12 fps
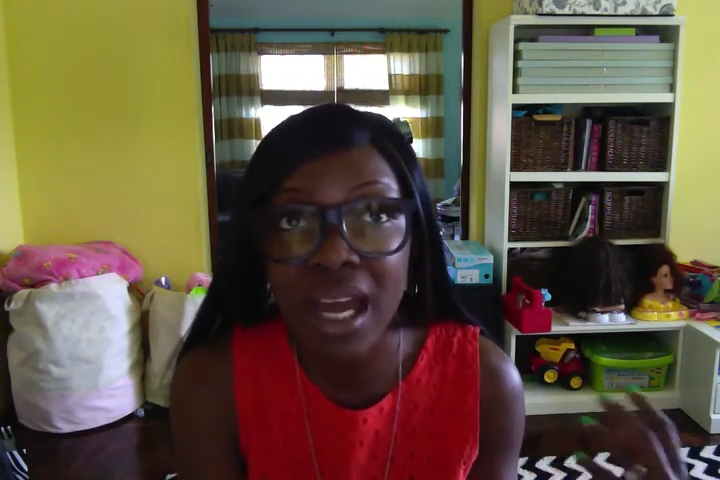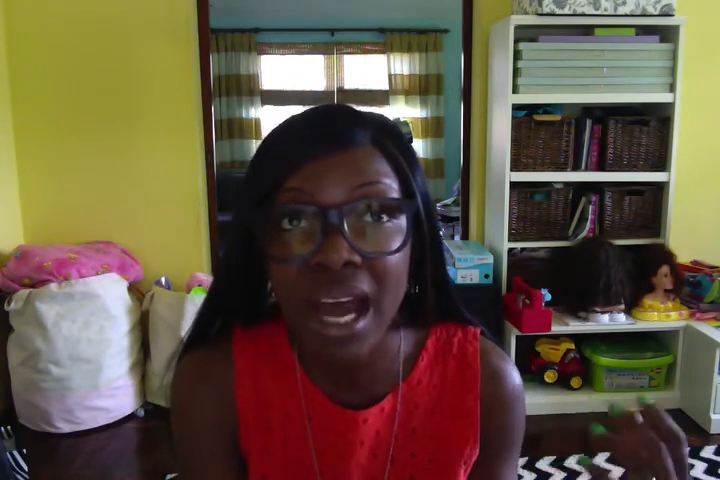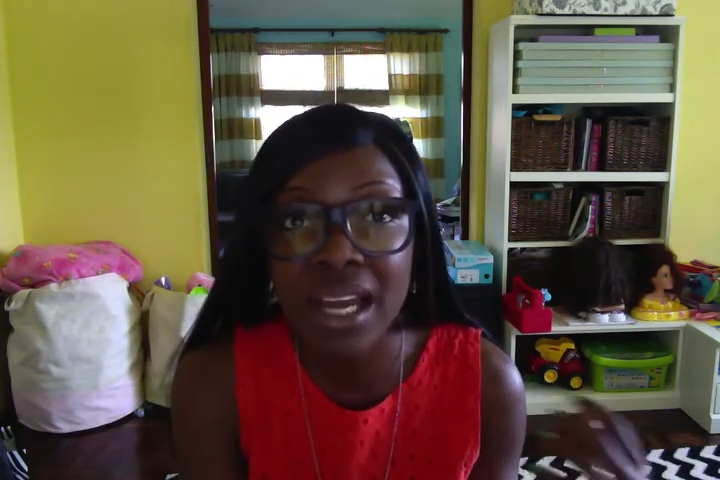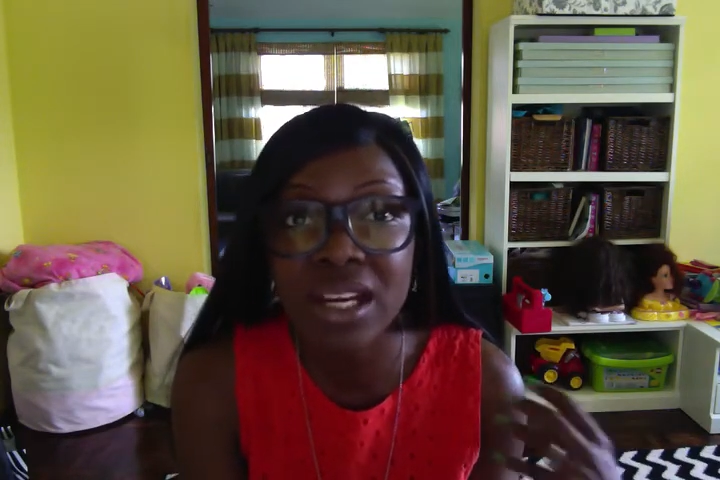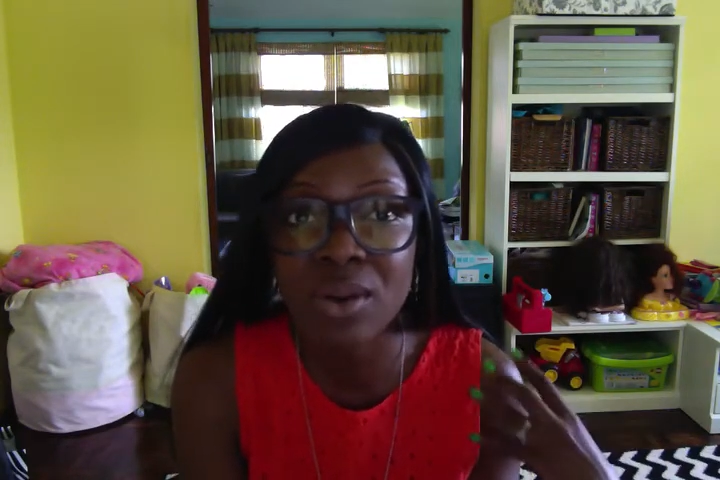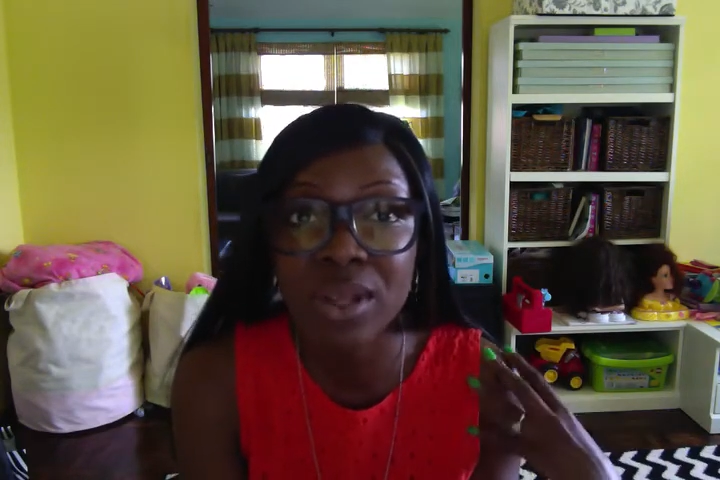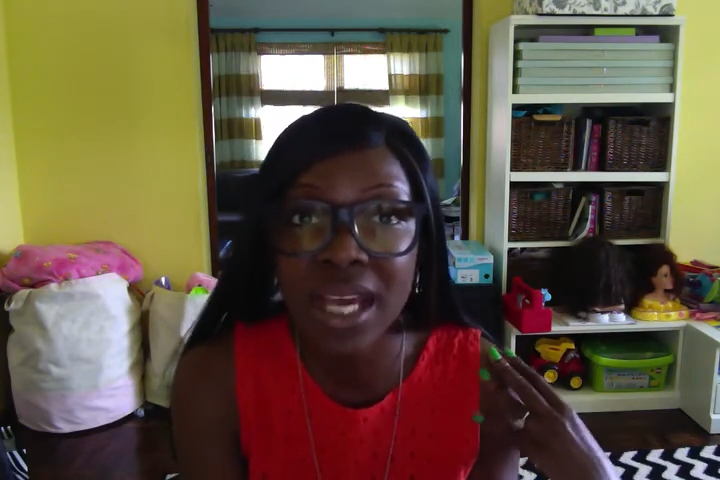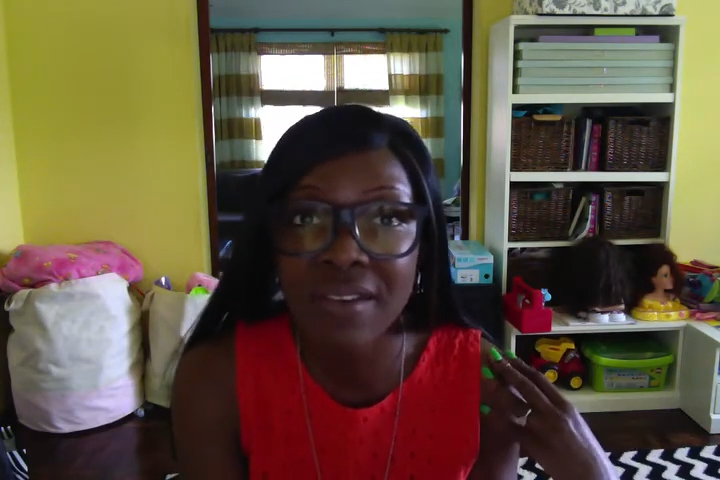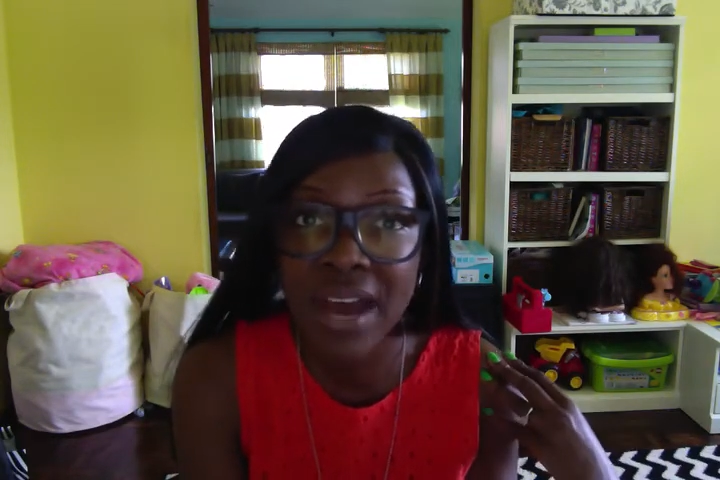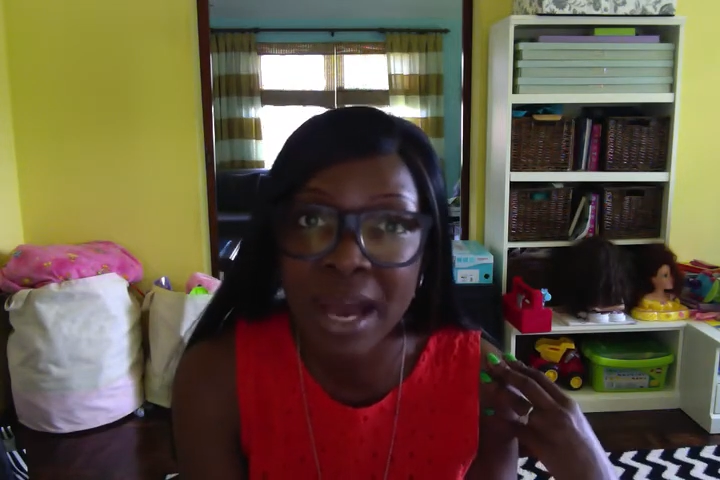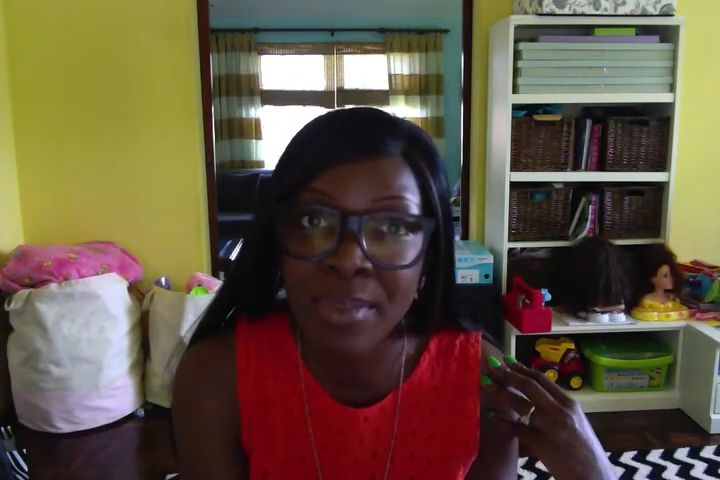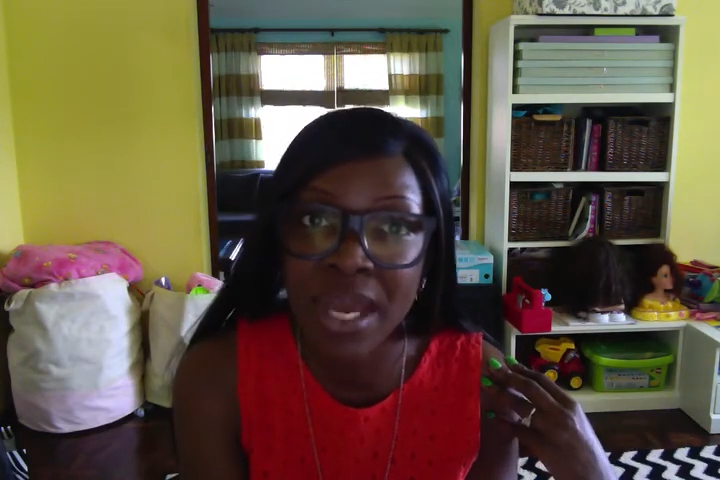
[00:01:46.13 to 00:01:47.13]
I know they have
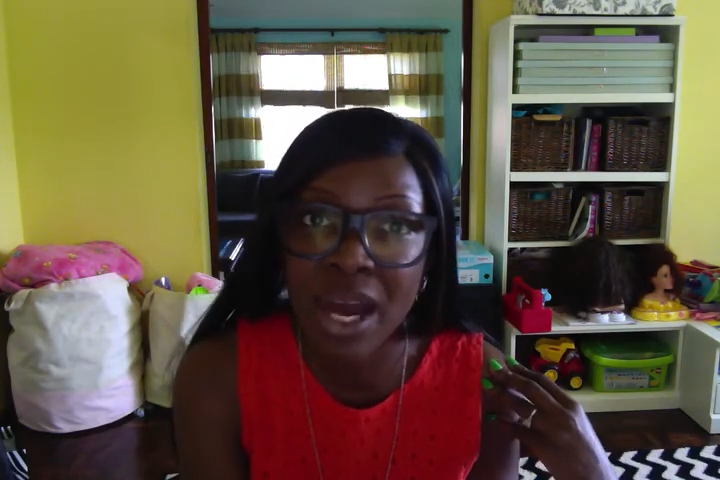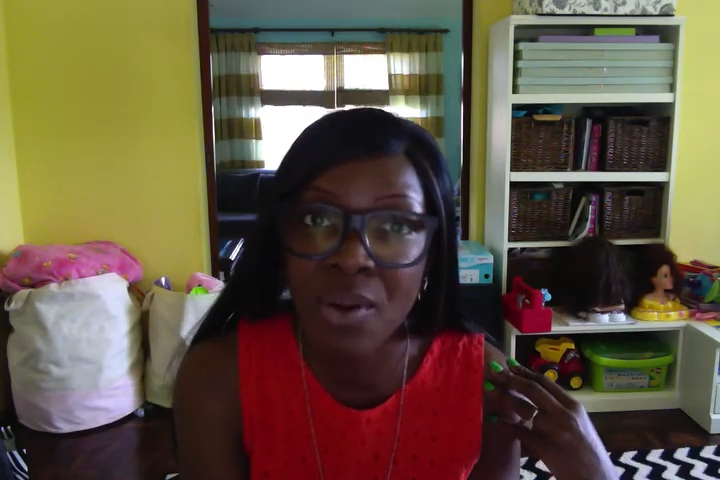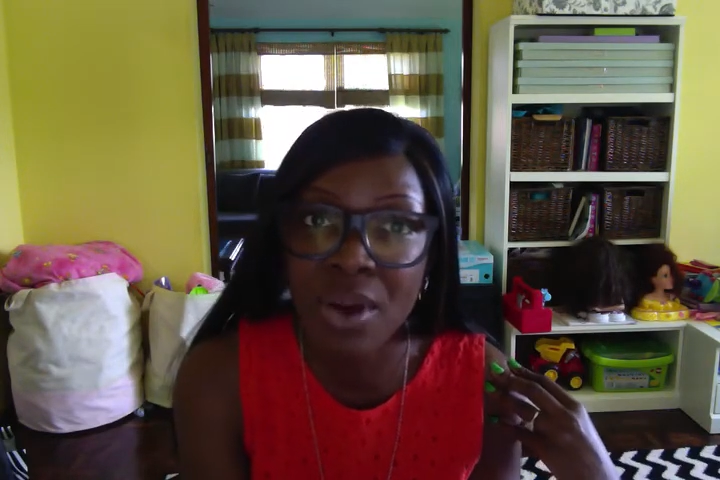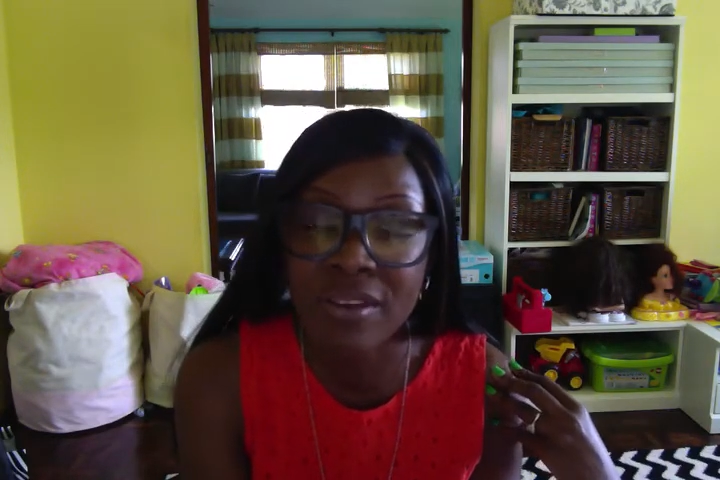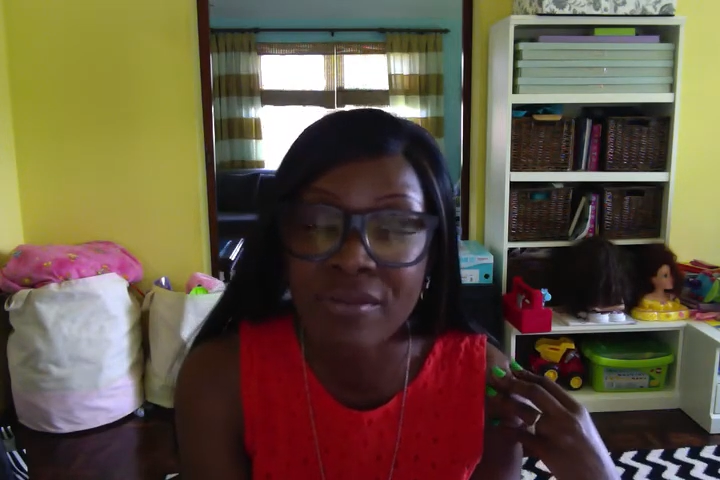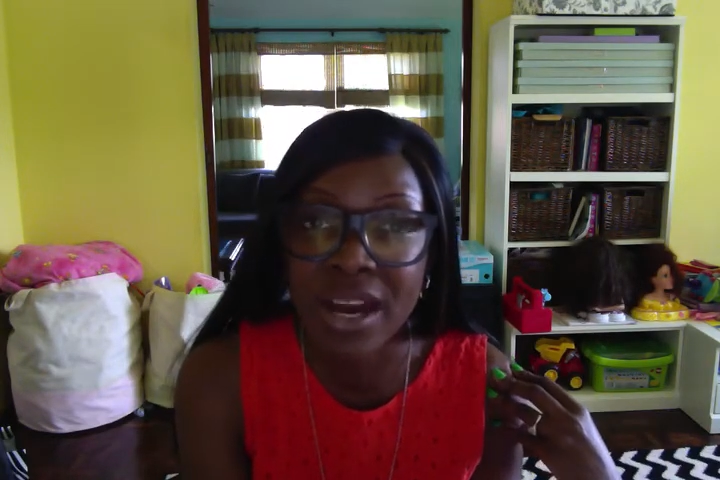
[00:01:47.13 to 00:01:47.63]
happy hour on